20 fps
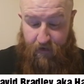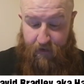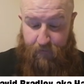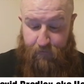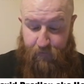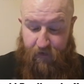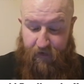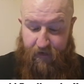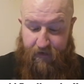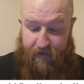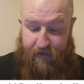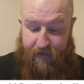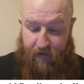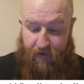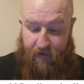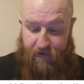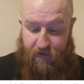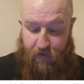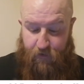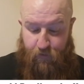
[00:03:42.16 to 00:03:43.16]
He had pleaded
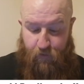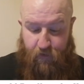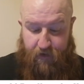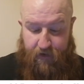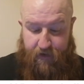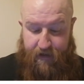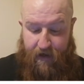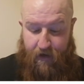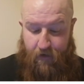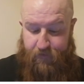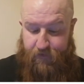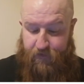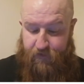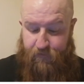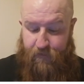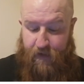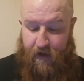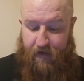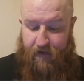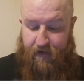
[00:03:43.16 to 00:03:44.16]
guilty to 3 counts
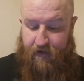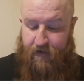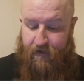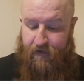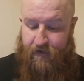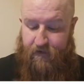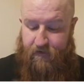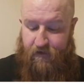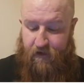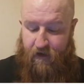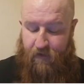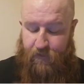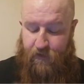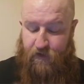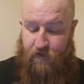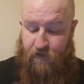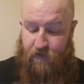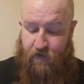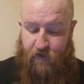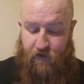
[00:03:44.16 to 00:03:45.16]
of making indecent
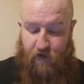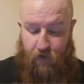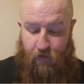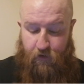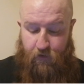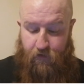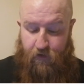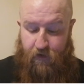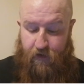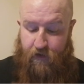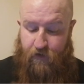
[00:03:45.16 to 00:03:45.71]
images of children